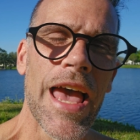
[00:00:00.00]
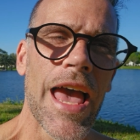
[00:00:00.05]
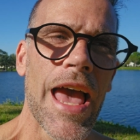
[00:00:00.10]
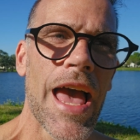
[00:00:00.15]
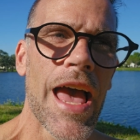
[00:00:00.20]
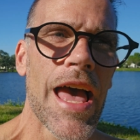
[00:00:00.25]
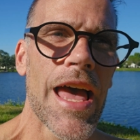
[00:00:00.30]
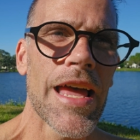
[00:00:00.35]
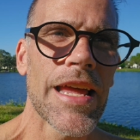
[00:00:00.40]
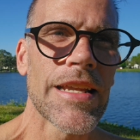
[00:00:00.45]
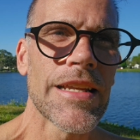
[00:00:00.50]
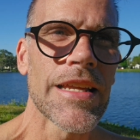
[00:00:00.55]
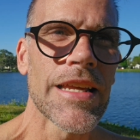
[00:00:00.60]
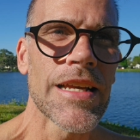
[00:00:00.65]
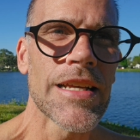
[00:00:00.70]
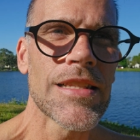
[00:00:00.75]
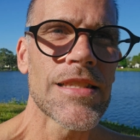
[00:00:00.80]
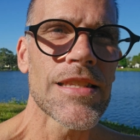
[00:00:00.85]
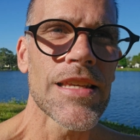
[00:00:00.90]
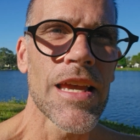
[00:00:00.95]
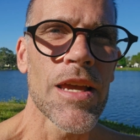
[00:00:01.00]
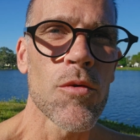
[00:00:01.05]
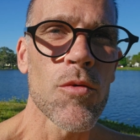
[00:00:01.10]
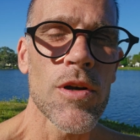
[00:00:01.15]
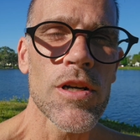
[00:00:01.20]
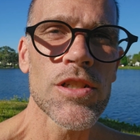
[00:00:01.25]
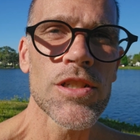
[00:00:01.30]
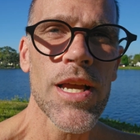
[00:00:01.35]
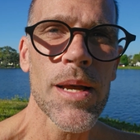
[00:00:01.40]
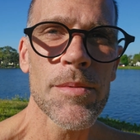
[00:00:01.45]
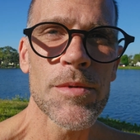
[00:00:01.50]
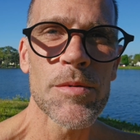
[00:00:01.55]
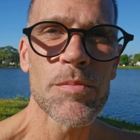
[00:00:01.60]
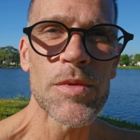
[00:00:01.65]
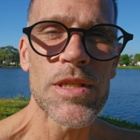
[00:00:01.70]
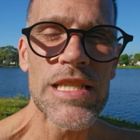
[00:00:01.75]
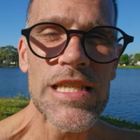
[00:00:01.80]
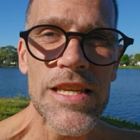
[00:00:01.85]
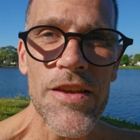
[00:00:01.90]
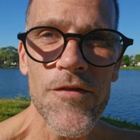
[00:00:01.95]
And it's a workshop
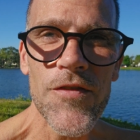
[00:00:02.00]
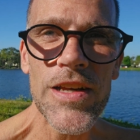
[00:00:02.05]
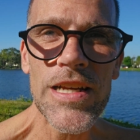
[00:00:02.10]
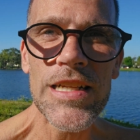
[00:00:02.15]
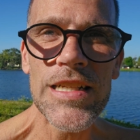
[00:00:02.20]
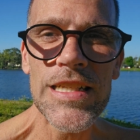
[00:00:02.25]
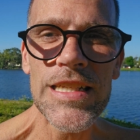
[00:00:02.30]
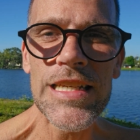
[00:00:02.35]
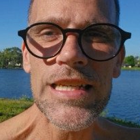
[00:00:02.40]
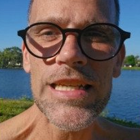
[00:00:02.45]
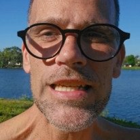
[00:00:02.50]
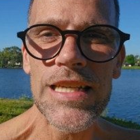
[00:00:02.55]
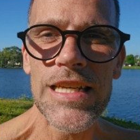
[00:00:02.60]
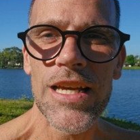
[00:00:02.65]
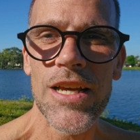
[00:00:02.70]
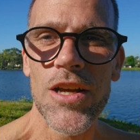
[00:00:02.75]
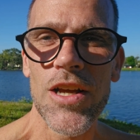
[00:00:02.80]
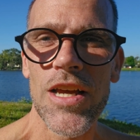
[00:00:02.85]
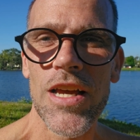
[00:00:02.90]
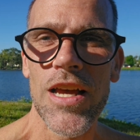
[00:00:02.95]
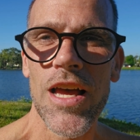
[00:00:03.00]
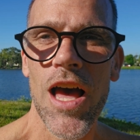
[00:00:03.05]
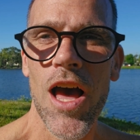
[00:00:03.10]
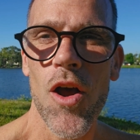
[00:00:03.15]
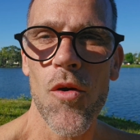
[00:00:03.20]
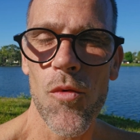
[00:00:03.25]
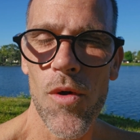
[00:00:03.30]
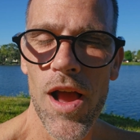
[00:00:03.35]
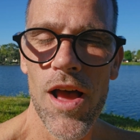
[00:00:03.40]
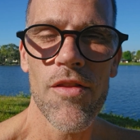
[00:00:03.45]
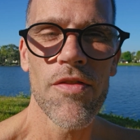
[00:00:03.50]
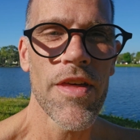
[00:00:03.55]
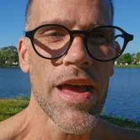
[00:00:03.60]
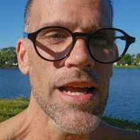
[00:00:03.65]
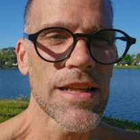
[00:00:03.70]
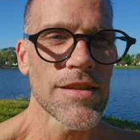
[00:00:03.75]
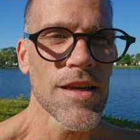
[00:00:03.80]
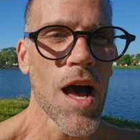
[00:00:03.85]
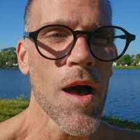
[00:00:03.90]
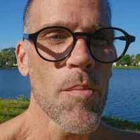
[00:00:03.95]
specifically around
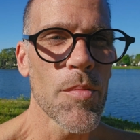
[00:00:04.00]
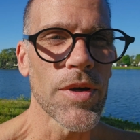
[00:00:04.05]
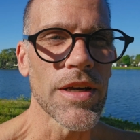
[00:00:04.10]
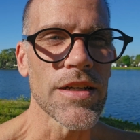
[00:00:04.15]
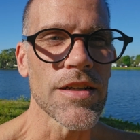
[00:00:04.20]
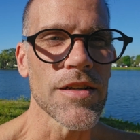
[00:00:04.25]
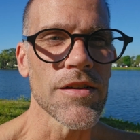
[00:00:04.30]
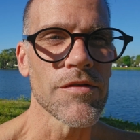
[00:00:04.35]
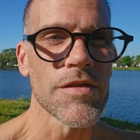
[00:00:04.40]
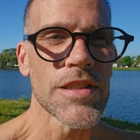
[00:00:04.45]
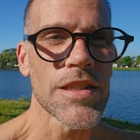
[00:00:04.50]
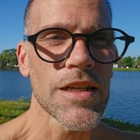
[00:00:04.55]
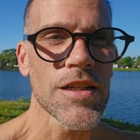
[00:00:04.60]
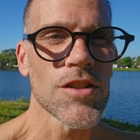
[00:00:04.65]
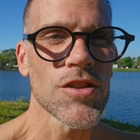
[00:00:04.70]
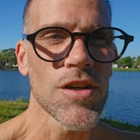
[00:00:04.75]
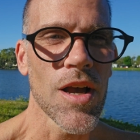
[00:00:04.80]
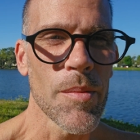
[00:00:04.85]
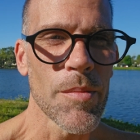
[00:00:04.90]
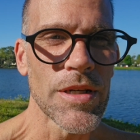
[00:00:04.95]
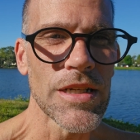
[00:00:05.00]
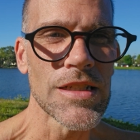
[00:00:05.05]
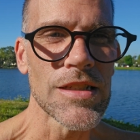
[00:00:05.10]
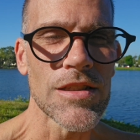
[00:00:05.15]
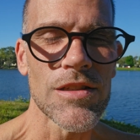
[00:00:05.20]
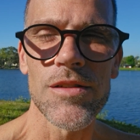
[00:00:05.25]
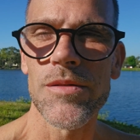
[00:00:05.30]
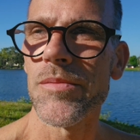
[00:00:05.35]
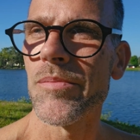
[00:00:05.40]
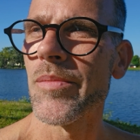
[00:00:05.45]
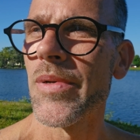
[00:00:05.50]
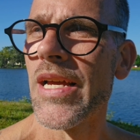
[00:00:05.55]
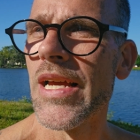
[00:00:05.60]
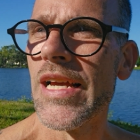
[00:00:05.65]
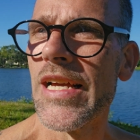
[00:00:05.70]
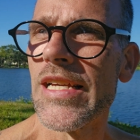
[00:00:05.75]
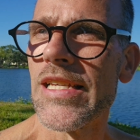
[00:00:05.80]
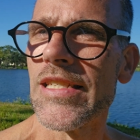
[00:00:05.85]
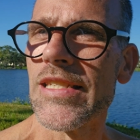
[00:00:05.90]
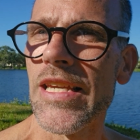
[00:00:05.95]
that topic of sex shamanism,
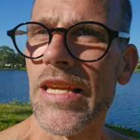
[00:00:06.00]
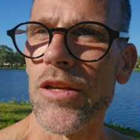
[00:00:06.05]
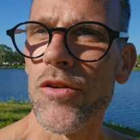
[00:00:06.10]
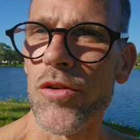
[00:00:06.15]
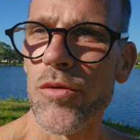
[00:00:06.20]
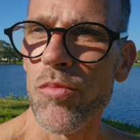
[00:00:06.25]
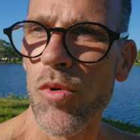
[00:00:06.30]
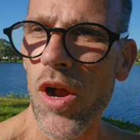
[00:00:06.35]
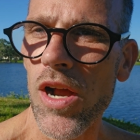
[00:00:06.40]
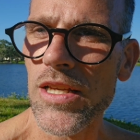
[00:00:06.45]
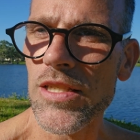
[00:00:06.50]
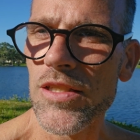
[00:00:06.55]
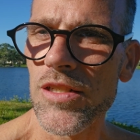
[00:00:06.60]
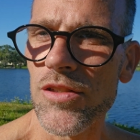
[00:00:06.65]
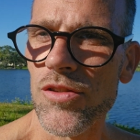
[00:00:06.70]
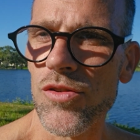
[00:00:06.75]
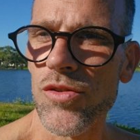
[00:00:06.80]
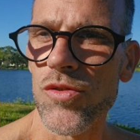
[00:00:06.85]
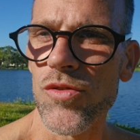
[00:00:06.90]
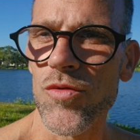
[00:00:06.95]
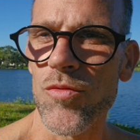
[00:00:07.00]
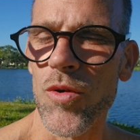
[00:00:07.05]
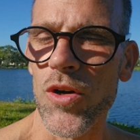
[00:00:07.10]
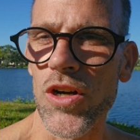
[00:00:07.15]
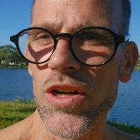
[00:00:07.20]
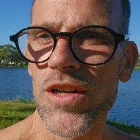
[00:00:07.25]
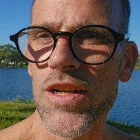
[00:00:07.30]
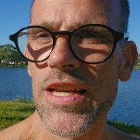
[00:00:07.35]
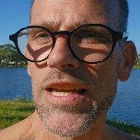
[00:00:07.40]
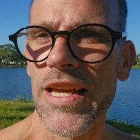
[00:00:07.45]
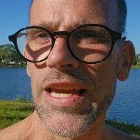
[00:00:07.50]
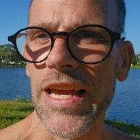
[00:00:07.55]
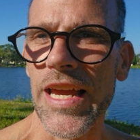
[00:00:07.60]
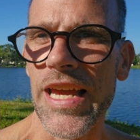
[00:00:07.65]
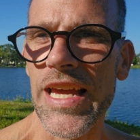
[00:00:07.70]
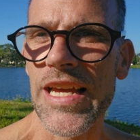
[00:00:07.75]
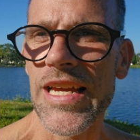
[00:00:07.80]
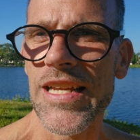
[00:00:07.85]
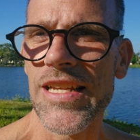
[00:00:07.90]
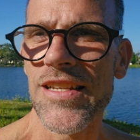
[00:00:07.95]
sacred prostitute work.
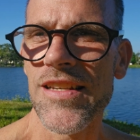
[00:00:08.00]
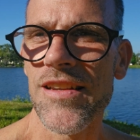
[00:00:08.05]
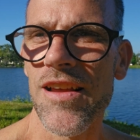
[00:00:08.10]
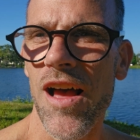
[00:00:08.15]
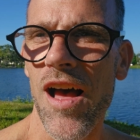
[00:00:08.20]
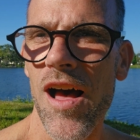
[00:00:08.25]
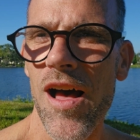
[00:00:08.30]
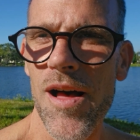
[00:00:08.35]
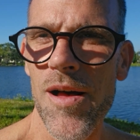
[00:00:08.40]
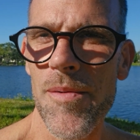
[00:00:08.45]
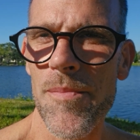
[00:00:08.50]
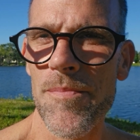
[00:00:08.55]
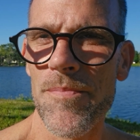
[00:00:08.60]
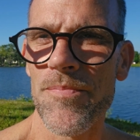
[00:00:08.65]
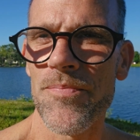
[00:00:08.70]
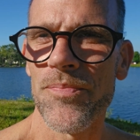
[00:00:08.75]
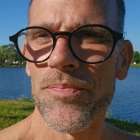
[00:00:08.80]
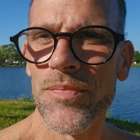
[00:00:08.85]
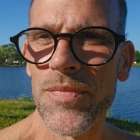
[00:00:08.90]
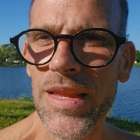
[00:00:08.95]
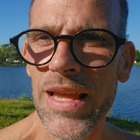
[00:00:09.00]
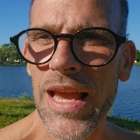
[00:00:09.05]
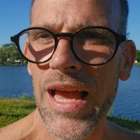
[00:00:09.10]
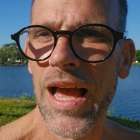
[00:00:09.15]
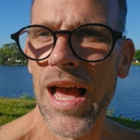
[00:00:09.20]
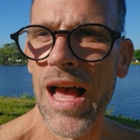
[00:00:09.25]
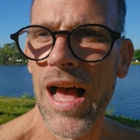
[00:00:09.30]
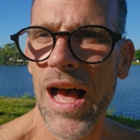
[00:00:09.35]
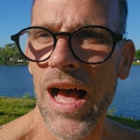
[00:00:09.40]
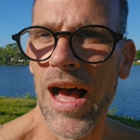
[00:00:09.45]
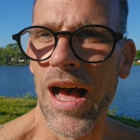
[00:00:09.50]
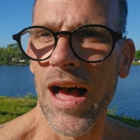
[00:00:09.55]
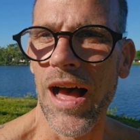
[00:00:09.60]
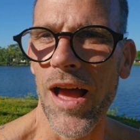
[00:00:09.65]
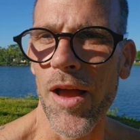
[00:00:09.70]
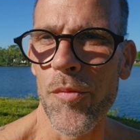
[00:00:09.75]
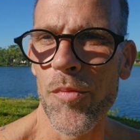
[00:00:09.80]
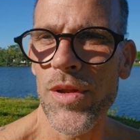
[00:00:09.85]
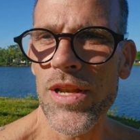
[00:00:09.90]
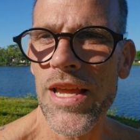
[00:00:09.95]
And
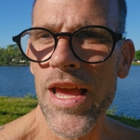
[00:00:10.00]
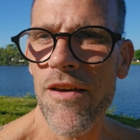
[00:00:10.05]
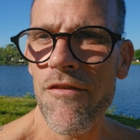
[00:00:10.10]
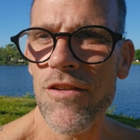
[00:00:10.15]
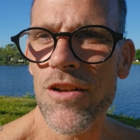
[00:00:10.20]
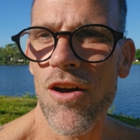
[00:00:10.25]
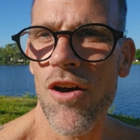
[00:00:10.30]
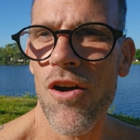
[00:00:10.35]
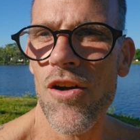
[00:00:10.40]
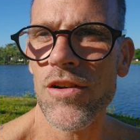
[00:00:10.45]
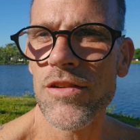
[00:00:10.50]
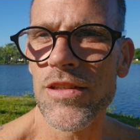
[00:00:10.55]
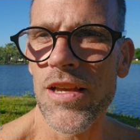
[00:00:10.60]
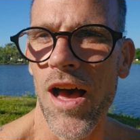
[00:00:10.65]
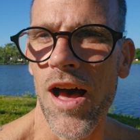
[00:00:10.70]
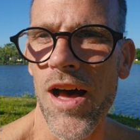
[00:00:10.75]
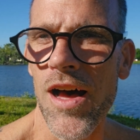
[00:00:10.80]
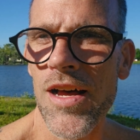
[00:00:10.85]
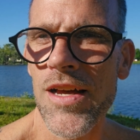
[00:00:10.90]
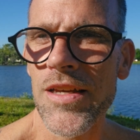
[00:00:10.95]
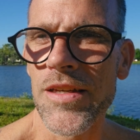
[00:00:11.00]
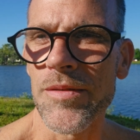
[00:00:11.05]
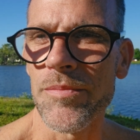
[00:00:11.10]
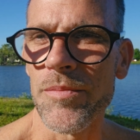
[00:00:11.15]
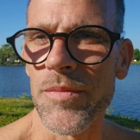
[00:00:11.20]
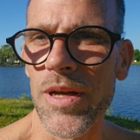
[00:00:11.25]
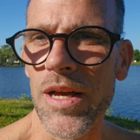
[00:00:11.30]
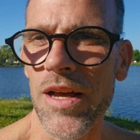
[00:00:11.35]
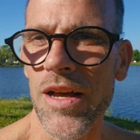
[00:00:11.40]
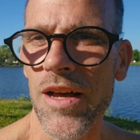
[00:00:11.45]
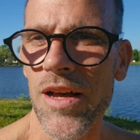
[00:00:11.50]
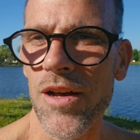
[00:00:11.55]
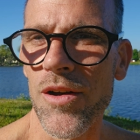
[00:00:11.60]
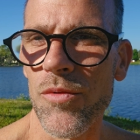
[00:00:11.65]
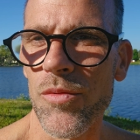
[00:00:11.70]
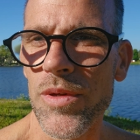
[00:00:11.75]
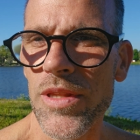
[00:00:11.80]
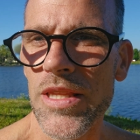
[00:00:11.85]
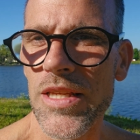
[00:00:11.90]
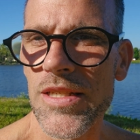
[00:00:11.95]
I've been having a hard time
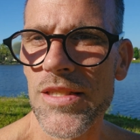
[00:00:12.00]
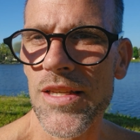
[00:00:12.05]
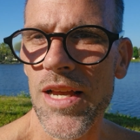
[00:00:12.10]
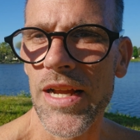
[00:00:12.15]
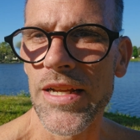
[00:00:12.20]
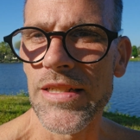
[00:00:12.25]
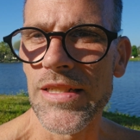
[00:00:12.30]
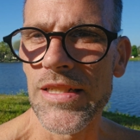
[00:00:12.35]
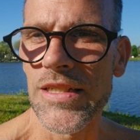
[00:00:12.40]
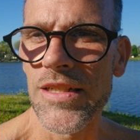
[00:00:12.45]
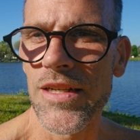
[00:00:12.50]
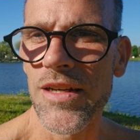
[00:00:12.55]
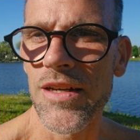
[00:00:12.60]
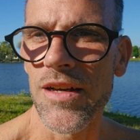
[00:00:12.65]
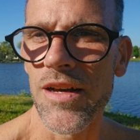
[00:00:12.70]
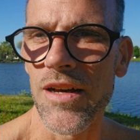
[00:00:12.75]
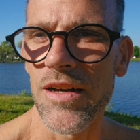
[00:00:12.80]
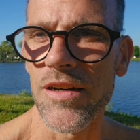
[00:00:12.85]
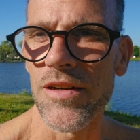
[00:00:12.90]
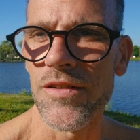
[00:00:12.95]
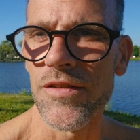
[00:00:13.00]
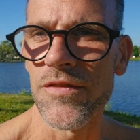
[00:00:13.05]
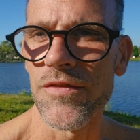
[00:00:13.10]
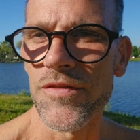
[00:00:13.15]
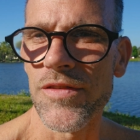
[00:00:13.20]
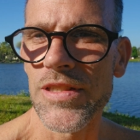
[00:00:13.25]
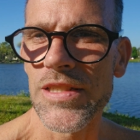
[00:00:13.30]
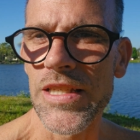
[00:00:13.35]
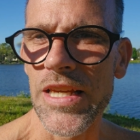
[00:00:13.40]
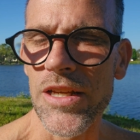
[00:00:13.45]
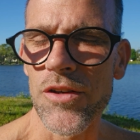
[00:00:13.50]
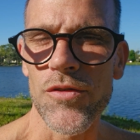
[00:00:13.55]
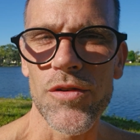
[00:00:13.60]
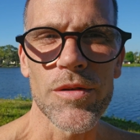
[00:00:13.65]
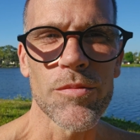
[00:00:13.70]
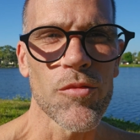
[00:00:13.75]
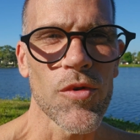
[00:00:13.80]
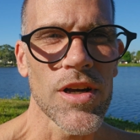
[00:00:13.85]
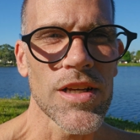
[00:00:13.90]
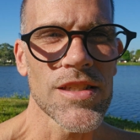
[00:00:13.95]
with this idea of
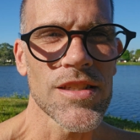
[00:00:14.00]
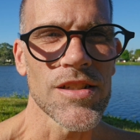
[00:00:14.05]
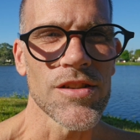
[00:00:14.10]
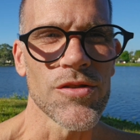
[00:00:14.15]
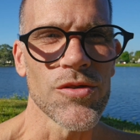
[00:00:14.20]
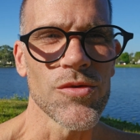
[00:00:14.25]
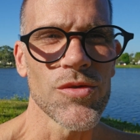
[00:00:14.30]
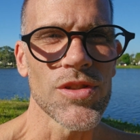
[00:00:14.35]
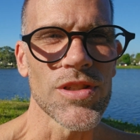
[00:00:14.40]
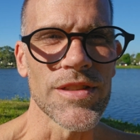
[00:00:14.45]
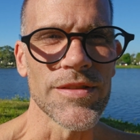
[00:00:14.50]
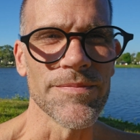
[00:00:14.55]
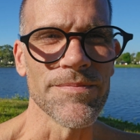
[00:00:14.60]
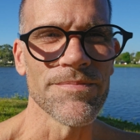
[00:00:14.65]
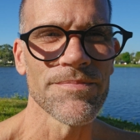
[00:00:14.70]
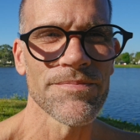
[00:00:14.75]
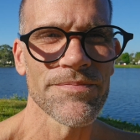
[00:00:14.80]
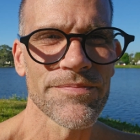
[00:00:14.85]
sacred prostitution.